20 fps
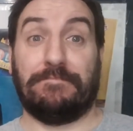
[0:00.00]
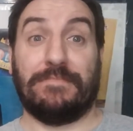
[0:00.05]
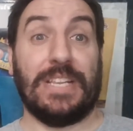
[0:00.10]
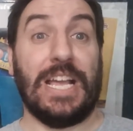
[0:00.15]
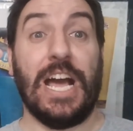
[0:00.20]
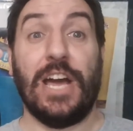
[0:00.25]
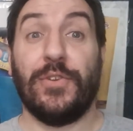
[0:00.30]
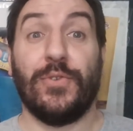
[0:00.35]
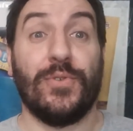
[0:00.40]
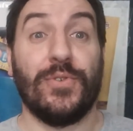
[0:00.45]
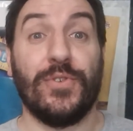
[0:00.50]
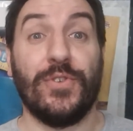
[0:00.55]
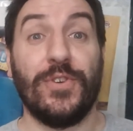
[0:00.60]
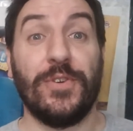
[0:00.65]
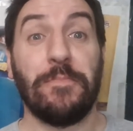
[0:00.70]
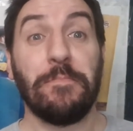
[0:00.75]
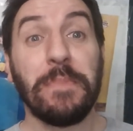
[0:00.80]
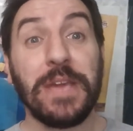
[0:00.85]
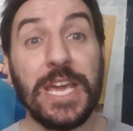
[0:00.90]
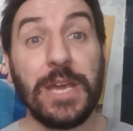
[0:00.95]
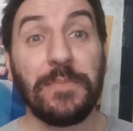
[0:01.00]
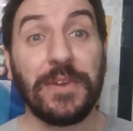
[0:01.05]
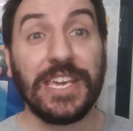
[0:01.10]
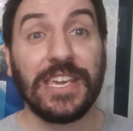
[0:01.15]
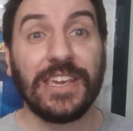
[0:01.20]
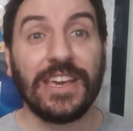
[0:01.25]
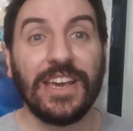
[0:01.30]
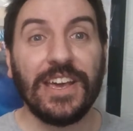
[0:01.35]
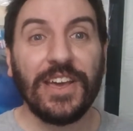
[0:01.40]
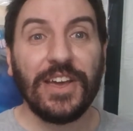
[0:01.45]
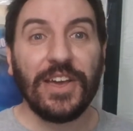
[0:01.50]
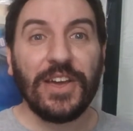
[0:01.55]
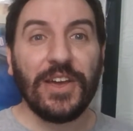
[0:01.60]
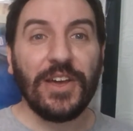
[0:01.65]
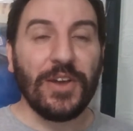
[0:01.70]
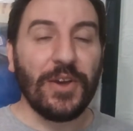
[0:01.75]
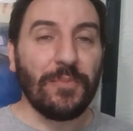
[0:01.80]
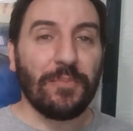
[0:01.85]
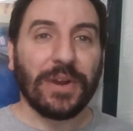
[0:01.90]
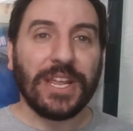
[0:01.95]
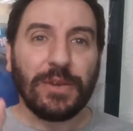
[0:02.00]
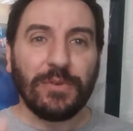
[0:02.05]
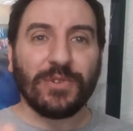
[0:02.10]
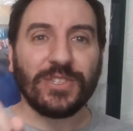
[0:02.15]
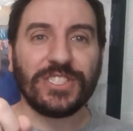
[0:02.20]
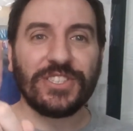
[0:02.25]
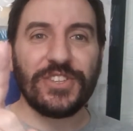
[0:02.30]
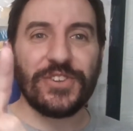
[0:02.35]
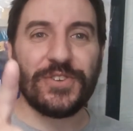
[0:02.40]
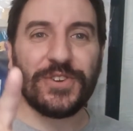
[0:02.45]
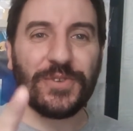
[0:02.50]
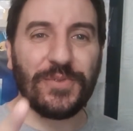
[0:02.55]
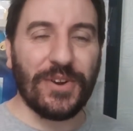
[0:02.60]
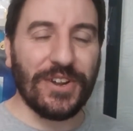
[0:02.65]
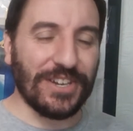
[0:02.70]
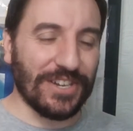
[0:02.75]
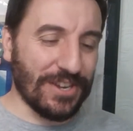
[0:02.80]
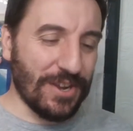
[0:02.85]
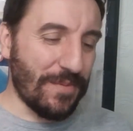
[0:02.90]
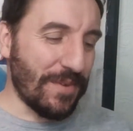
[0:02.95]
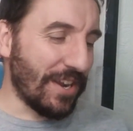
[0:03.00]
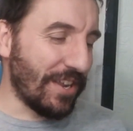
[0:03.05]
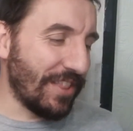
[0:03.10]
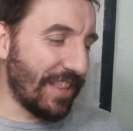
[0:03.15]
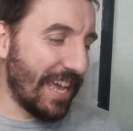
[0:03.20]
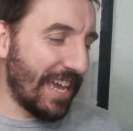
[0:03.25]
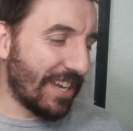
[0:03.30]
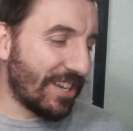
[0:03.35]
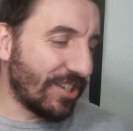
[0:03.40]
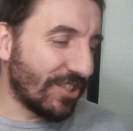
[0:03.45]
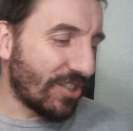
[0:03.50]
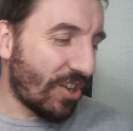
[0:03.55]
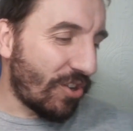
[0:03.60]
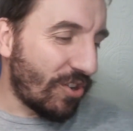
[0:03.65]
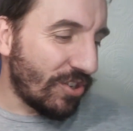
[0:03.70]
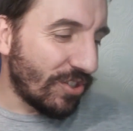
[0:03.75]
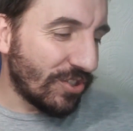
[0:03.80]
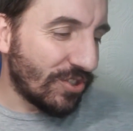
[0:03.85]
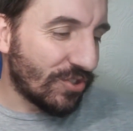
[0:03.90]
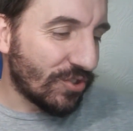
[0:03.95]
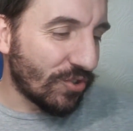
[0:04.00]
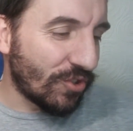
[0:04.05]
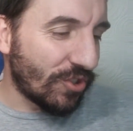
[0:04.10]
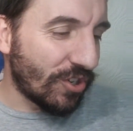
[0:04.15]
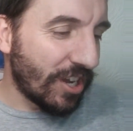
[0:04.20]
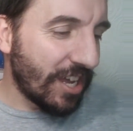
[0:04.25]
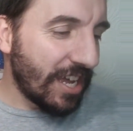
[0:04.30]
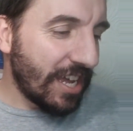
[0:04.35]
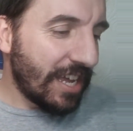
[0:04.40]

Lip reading: I don't know, maybe. But he wasn't the only one to comment on there, because also